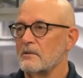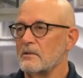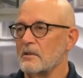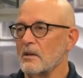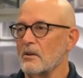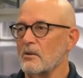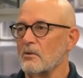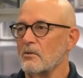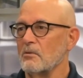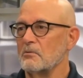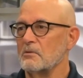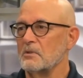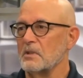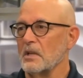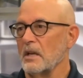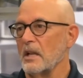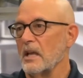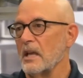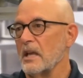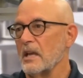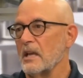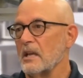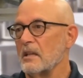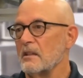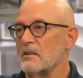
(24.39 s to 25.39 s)
So
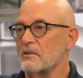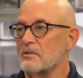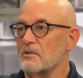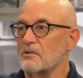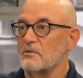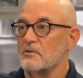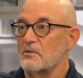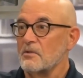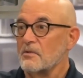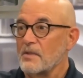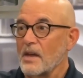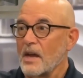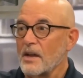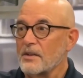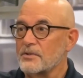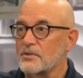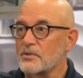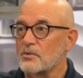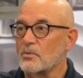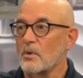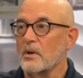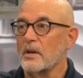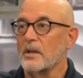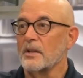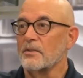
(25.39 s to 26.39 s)
today, this is
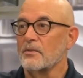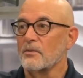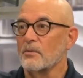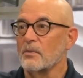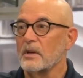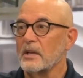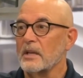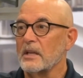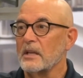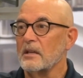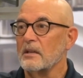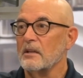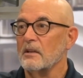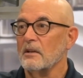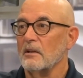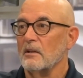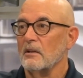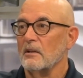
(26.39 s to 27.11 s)
2023.